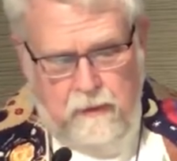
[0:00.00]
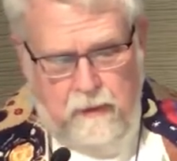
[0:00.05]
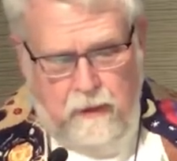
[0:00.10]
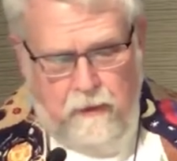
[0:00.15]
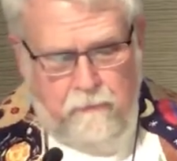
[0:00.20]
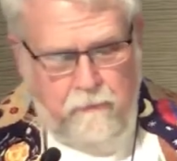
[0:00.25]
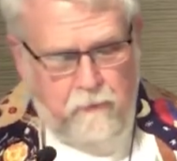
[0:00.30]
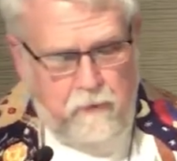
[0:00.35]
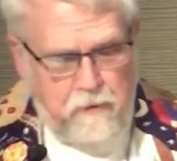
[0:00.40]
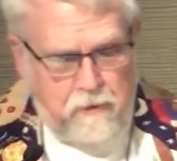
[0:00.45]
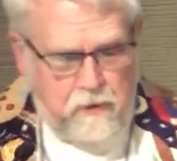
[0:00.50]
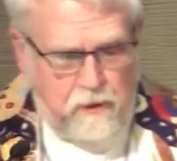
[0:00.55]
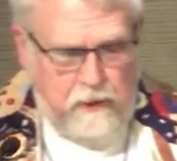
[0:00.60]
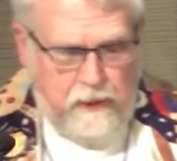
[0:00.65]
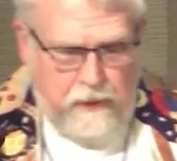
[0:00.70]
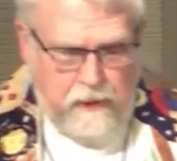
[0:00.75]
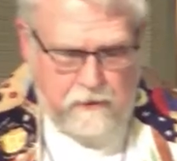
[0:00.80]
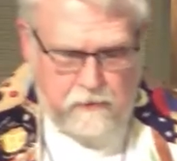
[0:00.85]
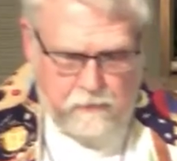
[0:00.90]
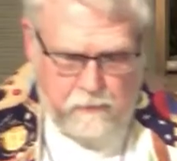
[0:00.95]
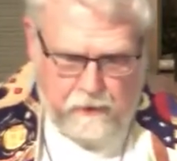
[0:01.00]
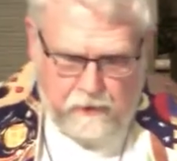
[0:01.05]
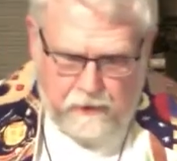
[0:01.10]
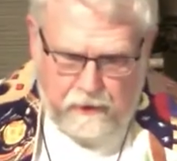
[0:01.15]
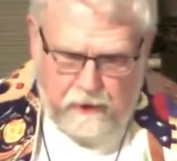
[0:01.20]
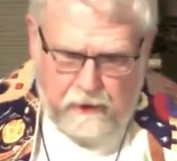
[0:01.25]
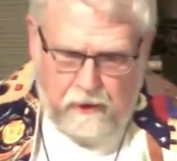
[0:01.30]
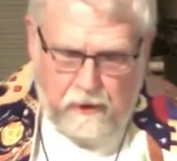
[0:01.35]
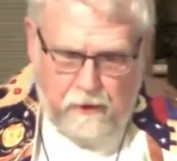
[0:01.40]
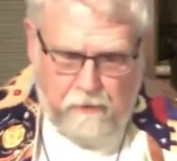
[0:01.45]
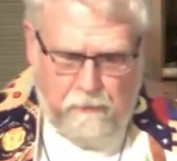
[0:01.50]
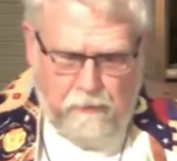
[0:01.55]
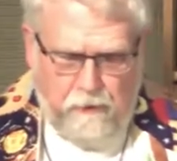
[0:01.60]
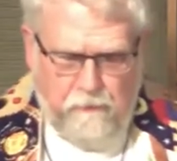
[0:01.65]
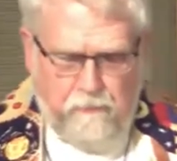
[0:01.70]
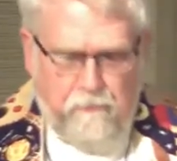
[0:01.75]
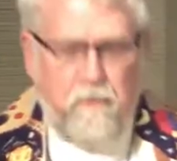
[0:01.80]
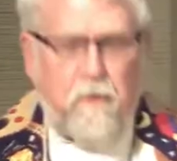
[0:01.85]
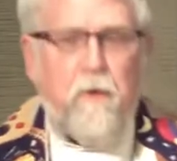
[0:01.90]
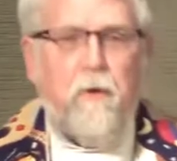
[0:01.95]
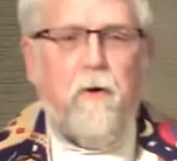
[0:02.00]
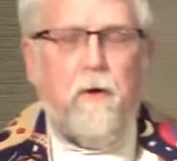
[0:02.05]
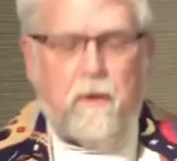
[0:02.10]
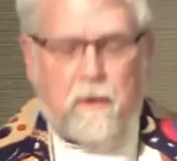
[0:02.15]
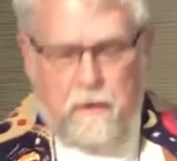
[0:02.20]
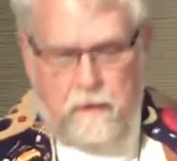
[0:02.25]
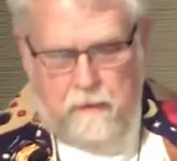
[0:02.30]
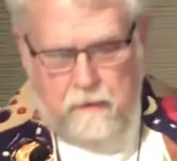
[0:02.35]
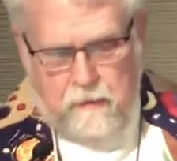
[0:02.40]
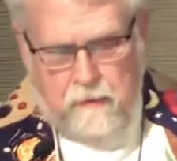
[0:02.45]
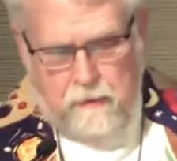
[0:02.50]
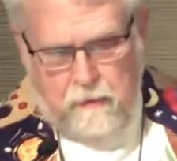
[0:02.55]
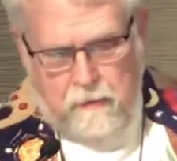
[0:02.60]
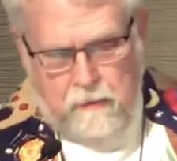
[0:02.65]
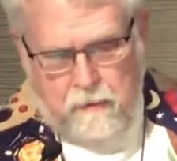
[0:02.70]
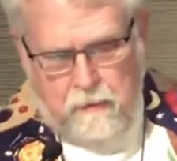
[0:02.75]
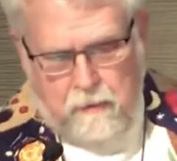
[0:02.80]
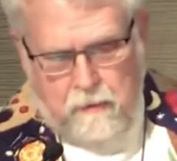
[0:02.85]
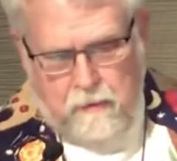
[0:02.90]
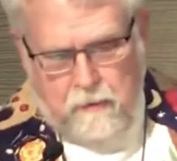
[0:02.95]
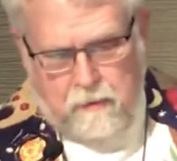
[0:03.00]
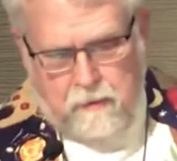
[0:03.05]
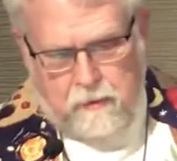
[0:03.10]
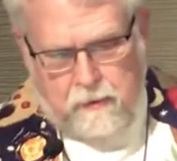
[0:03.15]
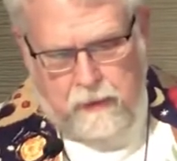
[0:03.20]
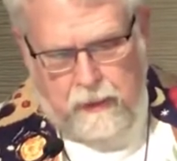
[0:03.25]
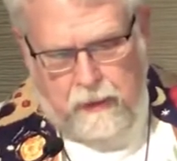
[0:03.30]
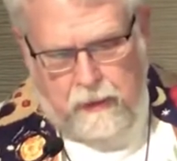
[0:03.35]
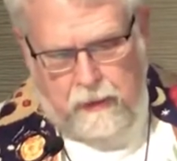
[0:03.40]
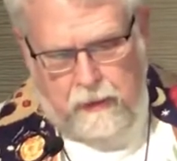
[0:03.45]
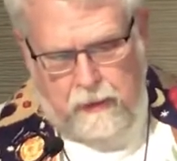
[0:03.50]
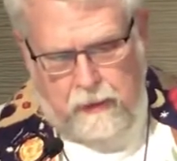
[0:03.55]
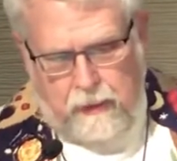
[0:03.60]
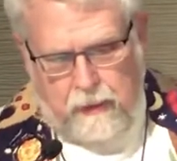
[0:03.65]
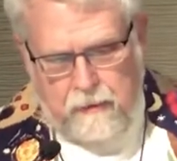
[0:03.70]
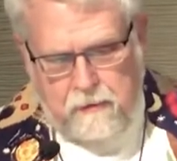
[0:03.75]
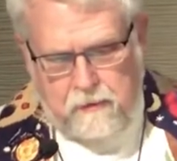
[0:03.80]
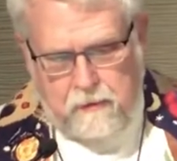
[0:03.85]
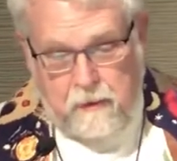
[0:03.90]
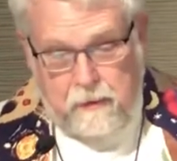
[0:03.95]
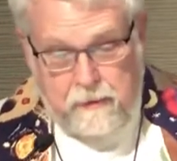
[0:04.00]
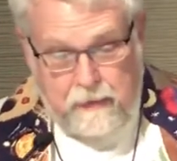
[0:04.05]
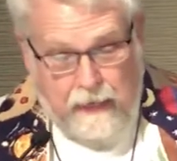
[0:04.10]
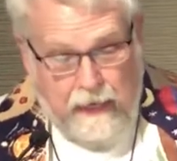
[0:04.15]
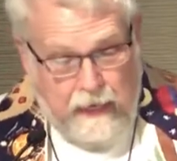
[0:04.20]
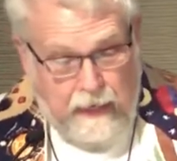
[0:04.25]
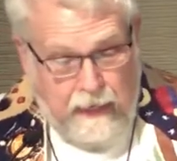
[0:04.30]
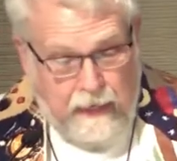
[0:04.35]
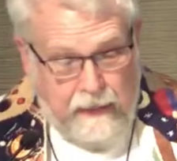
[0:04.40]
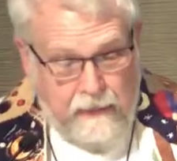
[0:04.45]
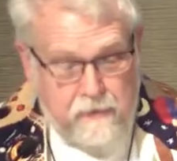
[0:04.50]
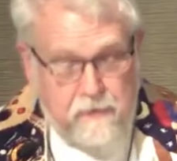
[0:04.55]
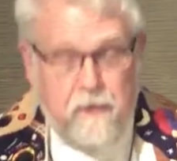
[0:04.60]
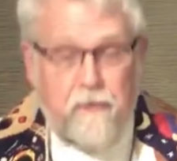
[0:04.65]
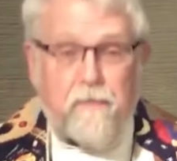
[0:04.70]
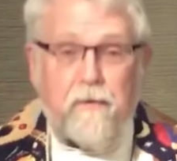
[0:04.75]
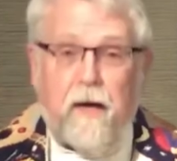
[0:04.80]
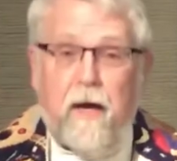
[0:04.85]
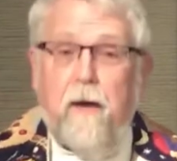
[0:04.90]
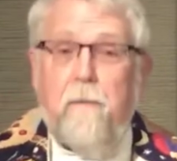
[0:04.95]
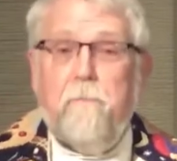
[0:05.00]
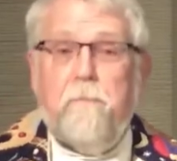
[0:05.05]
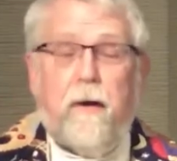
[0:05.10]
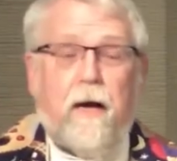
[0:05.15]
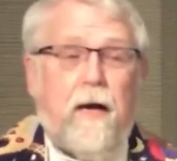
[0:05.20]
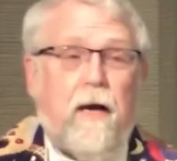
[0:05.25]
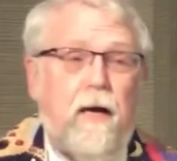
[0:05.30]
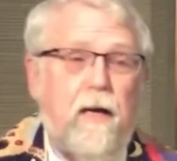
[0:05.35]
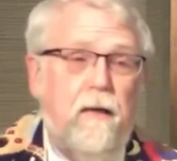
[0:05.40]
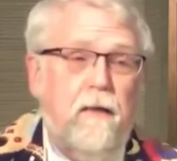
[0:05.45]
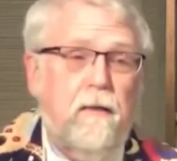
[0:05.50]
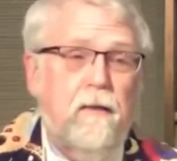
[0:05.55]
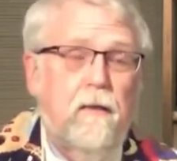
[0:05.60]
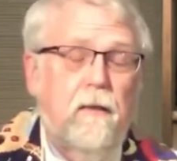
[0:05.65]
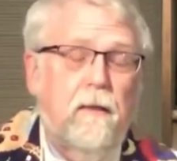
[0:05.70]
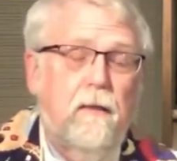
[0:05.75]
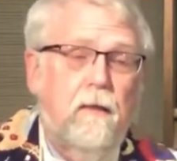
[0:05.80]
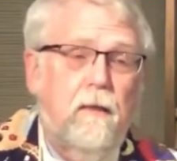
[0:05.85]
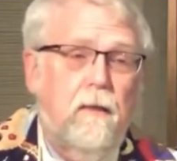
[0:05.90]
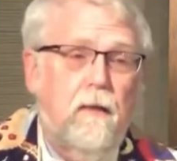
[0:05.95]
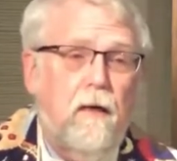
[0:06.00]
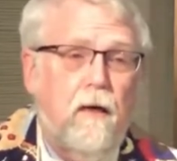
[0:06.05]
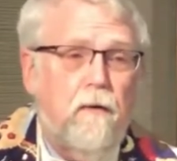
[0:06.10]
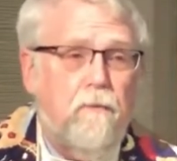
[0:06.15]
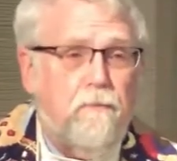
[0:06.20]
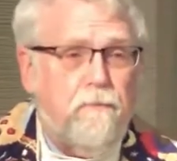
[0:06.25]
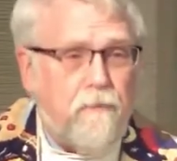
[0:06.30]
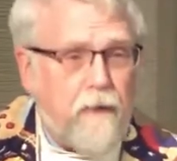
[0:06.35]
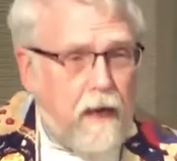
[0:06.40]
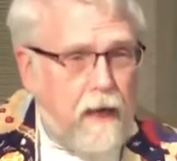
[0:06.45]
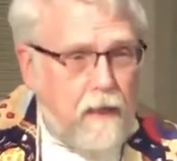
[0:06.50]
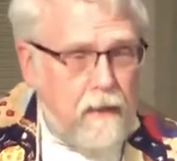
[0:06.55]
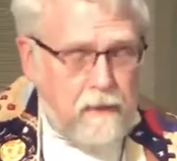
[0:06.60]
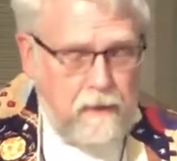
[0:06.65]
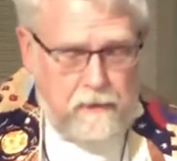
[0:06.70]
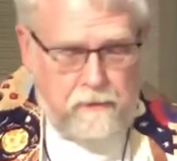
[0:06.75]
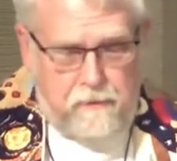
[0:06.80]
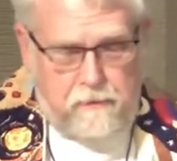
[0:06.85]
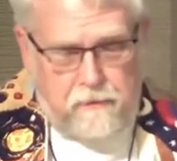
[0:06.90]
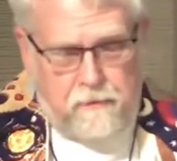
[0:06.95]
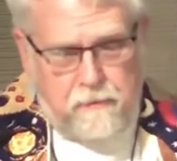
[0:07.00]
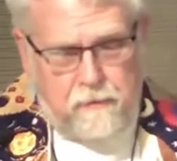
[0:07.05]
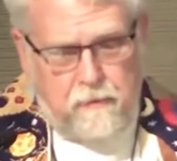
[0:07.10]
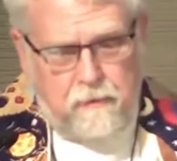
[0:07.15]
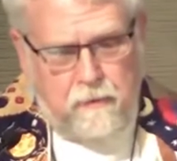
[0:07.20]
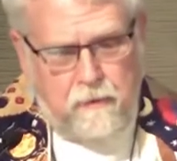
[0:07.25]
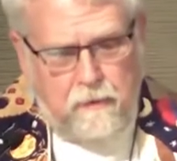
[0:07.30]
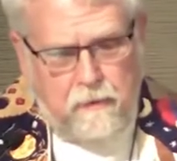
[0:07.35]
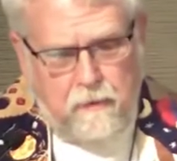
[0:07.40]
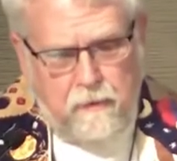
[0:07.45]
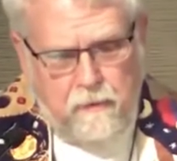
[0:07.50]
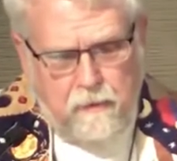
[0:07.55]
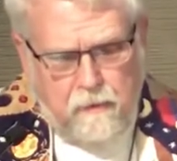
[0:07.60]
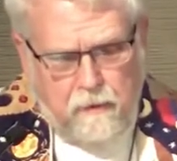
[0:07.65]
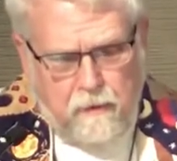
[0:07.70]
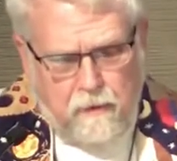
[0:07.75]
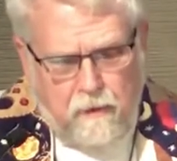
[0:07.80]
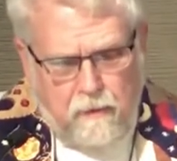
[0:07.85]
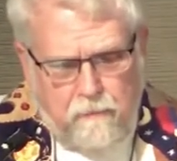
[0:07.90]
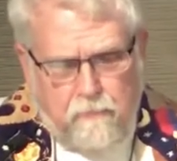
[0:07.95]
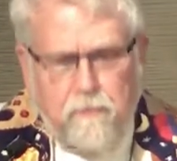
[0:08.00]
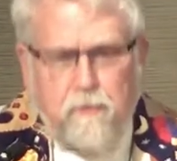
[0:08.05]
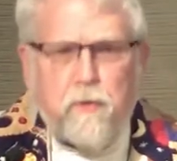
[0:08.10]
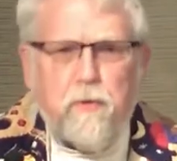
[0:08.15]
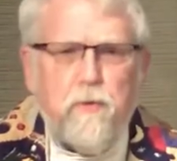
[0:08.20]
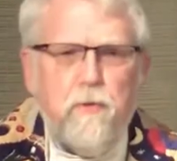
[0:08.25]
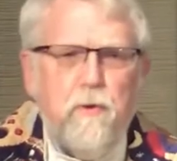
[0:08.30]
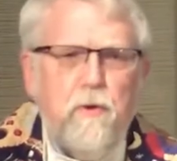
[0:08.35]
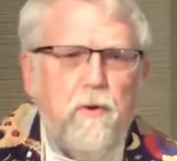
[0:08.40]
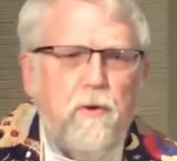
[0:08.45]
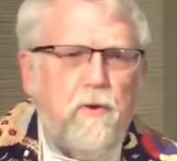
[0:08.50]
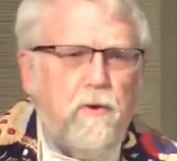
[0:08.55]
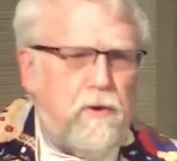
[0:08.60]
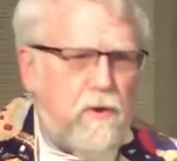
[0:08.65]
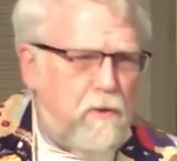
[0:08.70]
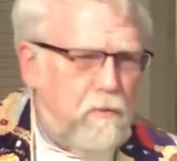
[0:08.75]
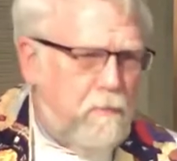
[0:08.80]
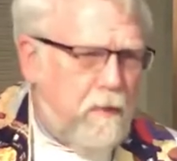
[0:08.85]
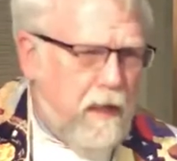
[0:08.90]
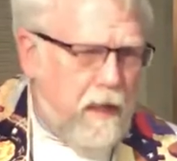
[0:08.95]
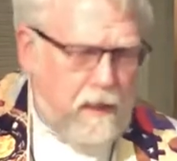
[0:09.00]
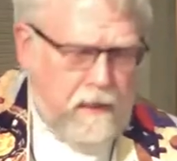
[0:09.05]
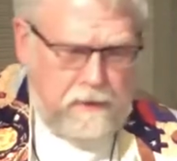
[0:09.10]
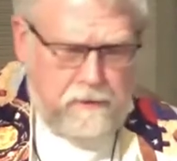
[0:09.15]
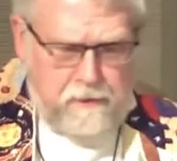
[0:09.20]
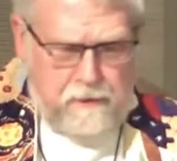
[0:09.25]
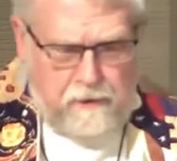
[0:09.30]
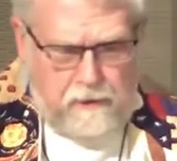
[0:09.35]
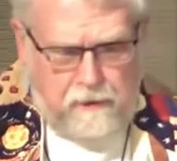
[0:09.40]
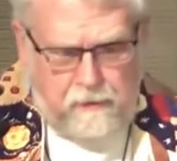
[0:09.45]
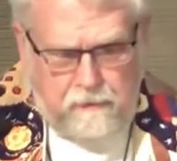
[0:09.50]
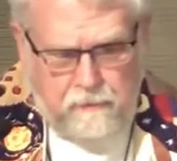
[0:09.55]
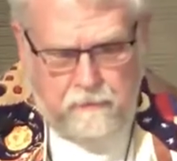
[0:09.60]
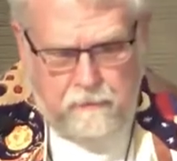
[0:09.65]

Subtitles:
At first glance, we think him a fool, standing against the tides of empire, of violence, of cruel humanity.